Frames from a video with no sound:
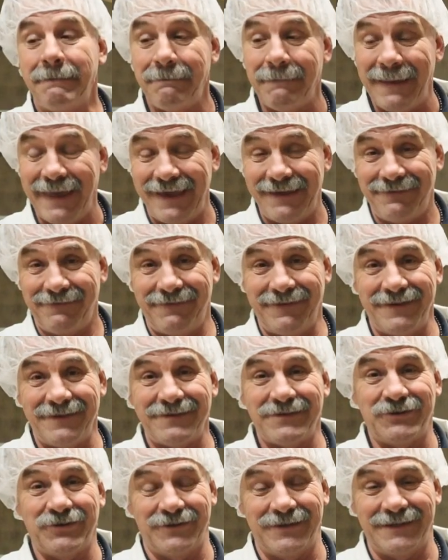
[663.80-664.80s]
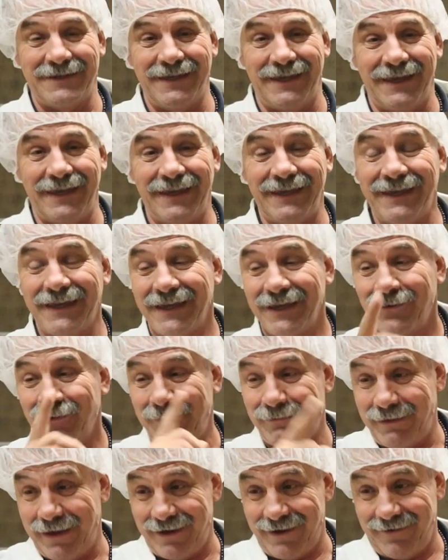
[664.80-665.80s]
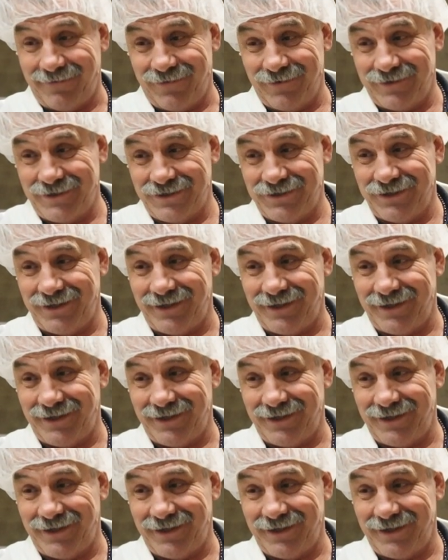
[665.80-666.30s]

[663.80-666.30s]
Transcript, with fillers: May 5th to the day, we made our first